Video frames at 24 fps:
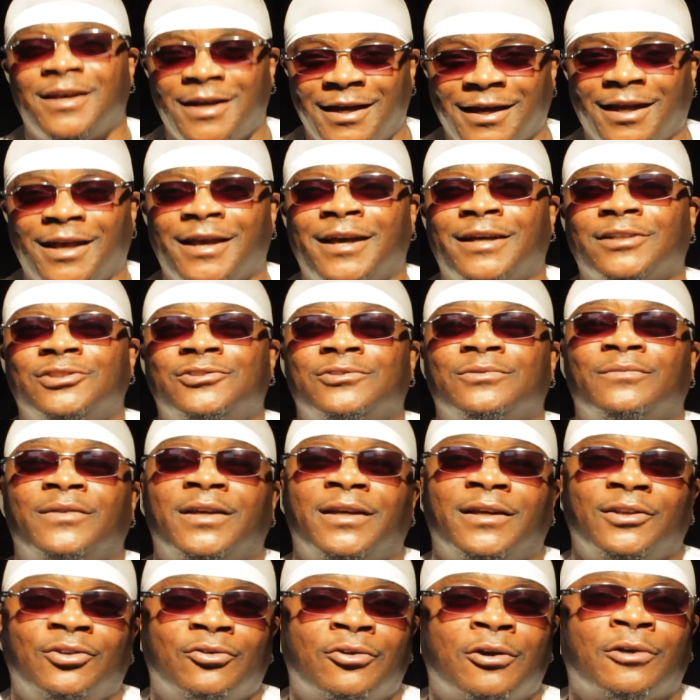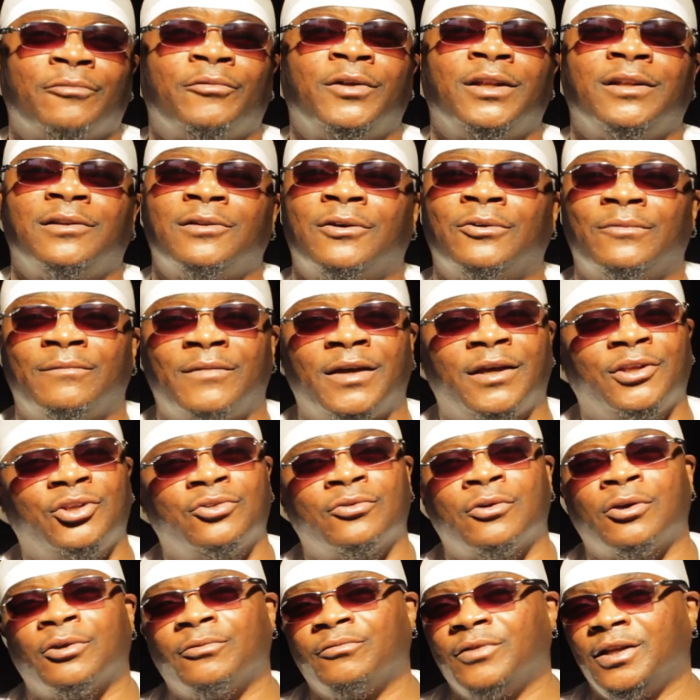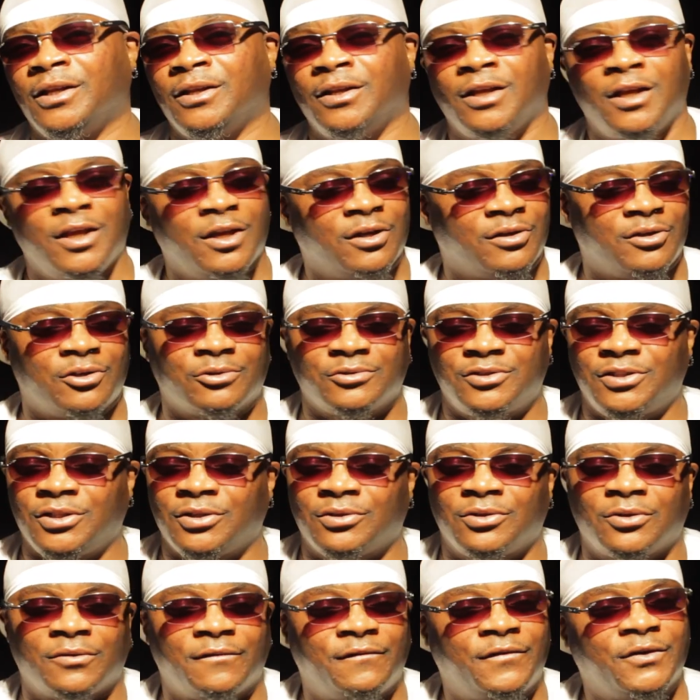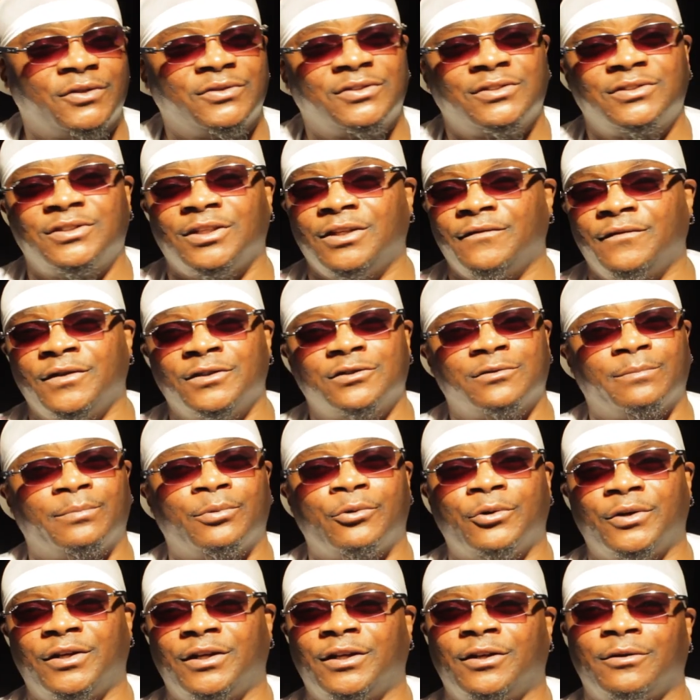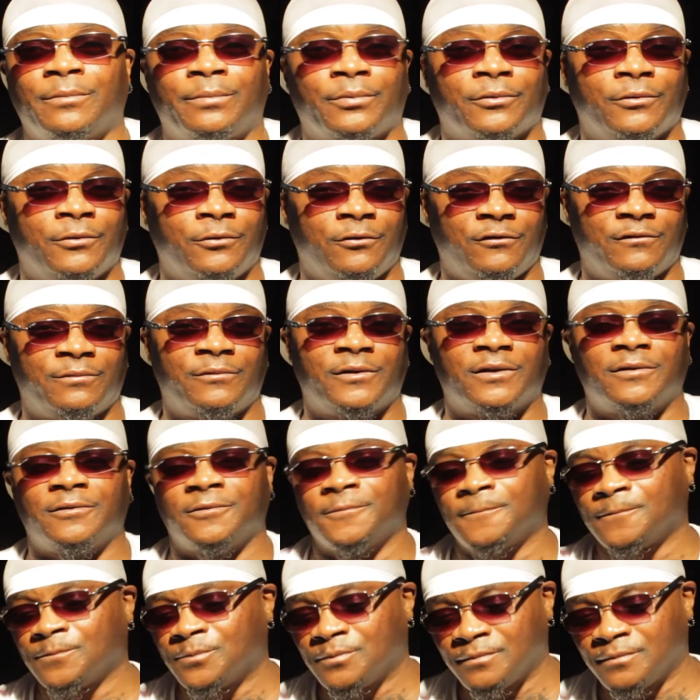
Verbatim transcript: I got you, man. You already know, man. You already No Chill, No Filter TV supported and approved, brother.